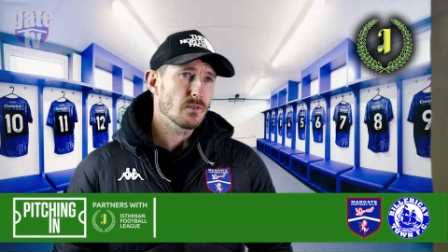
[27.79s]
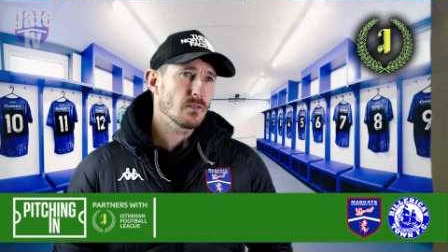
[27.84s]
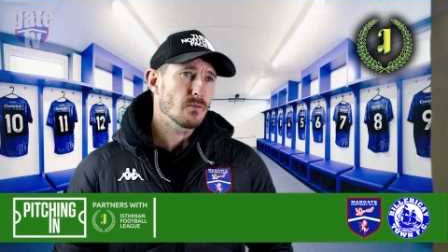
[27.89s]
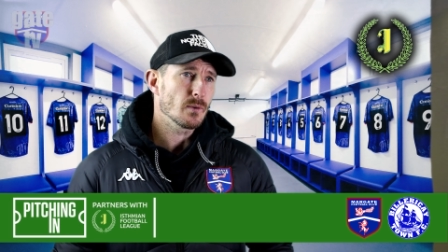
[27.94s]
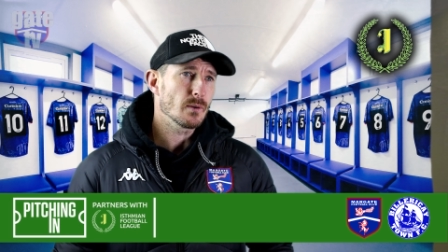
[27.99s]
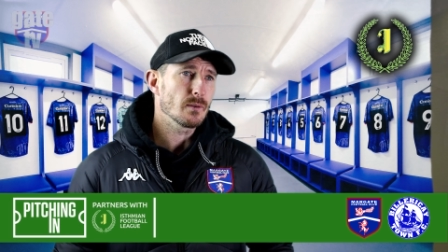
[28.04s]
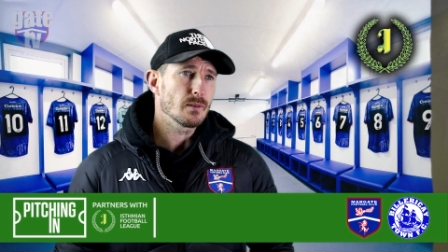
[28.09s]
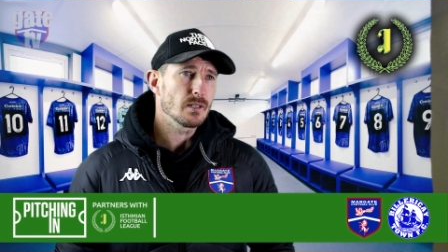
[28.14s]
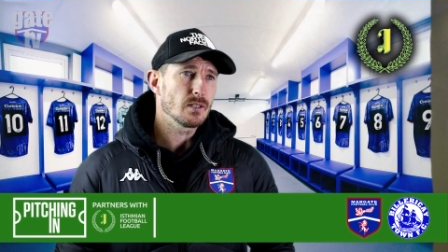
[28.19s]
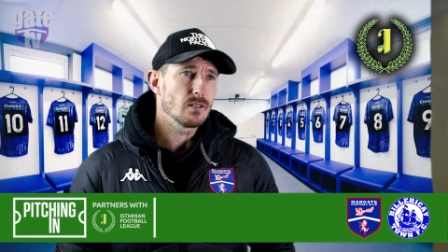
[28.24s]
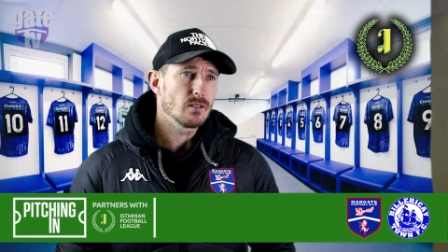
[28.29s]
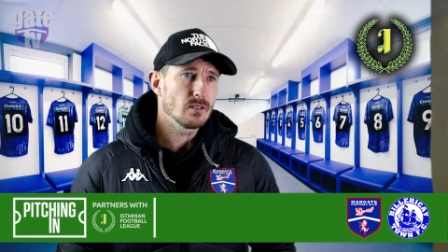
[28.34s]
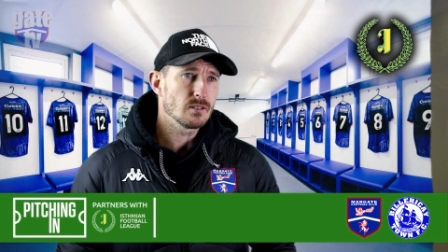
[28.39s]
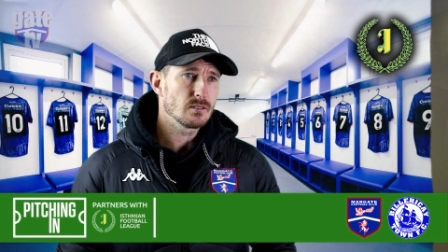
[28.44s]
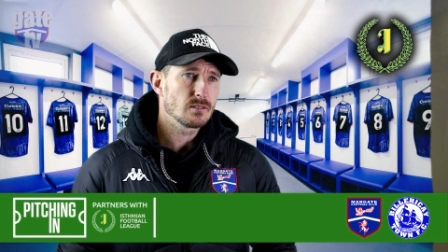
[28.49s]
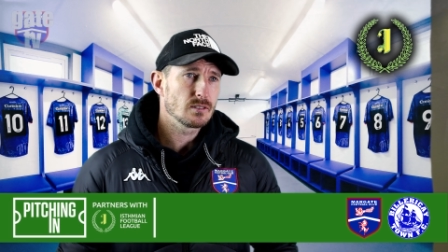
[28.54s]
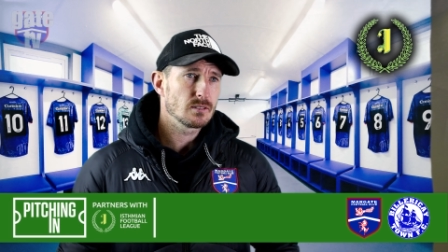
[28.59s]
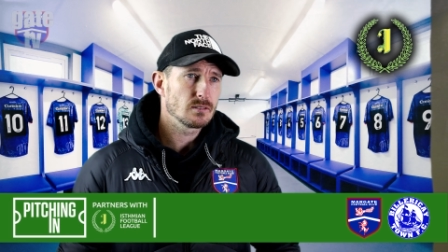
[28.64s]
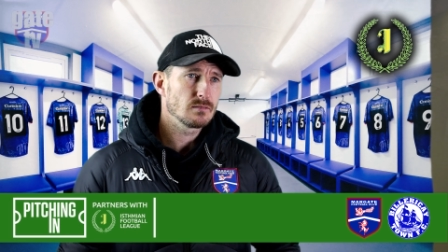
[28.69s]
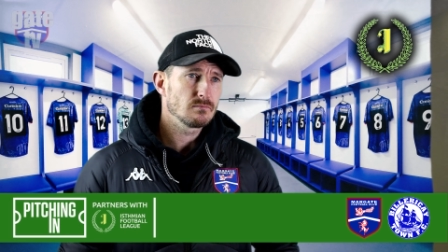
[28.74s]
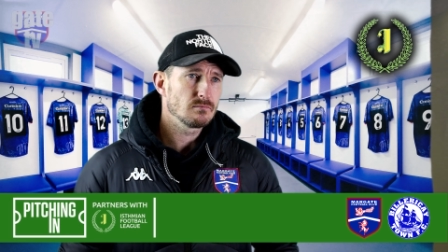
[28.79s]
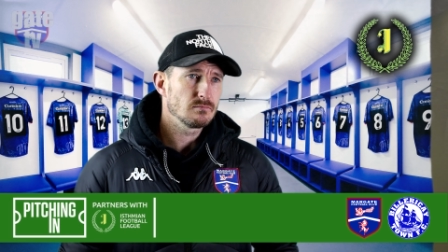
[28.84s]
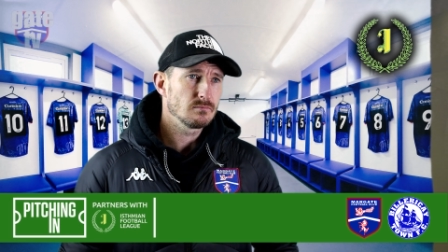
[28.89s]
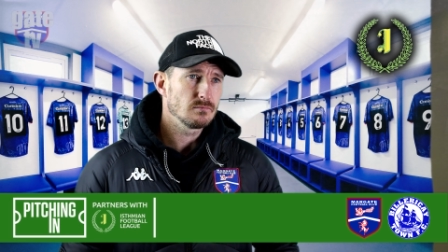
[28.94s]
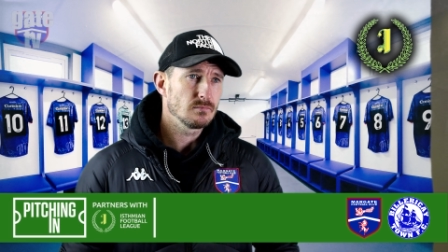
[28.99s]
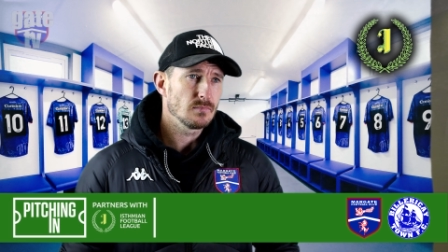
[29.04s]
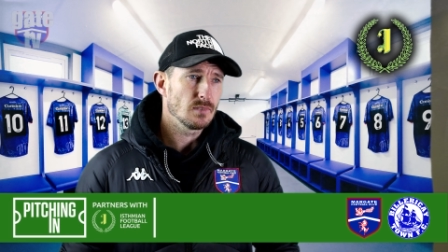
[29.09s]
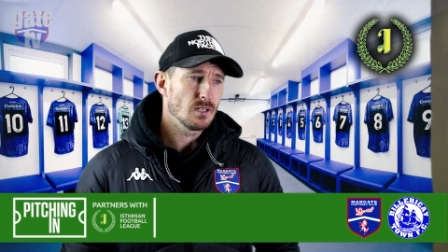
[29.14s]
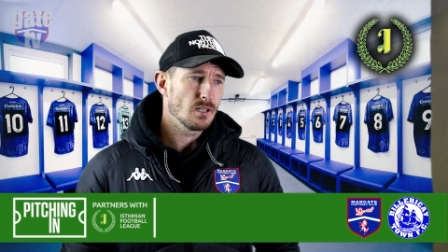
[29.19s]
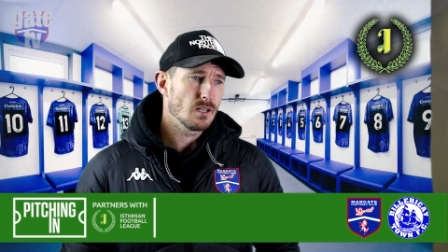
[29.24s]
we've probably looked
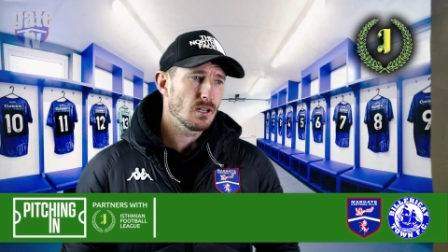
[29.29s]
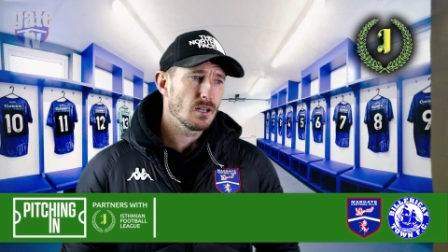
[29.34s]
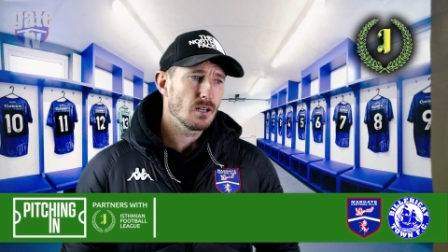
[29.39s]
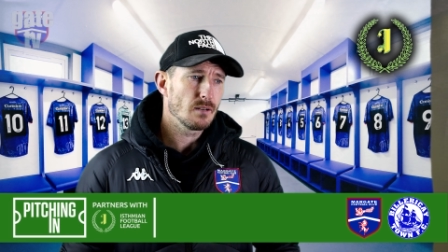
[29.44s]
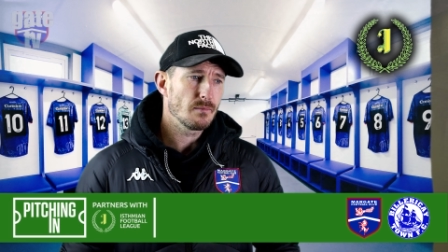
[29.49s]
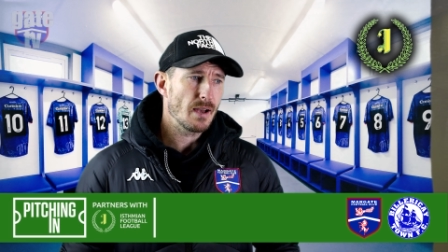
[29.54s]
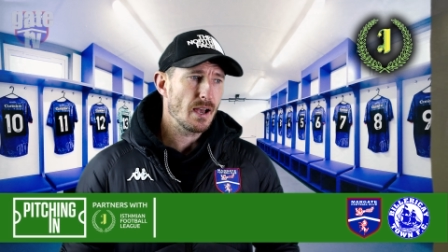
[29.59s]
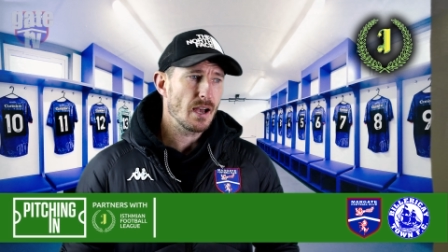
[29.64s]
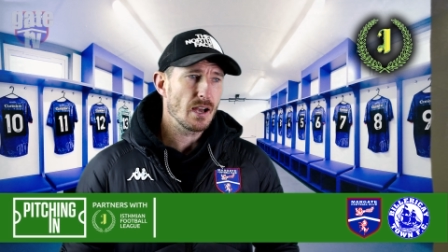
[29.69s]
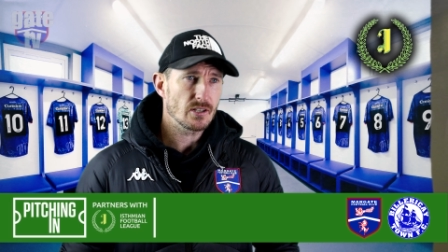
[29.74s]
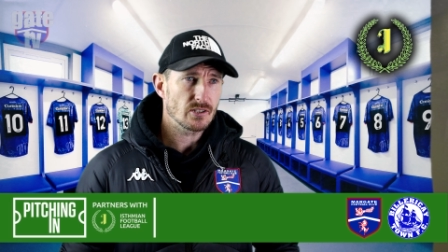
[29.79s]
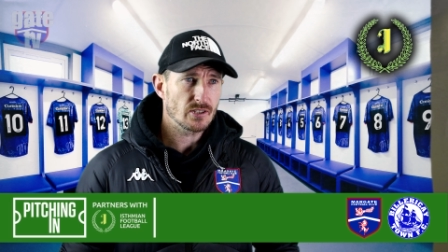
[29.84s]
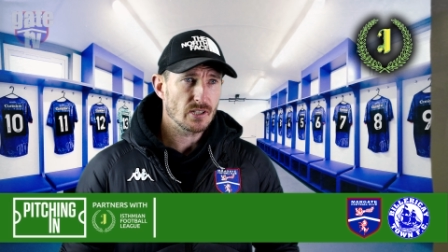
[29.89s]
um, out of